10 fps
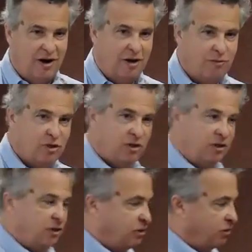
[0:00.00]
I'm going to
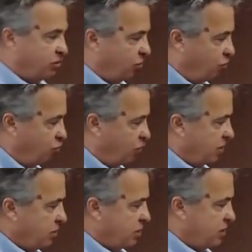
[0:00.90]
listen to
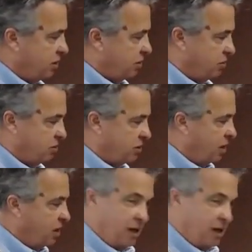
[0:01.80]
one sentence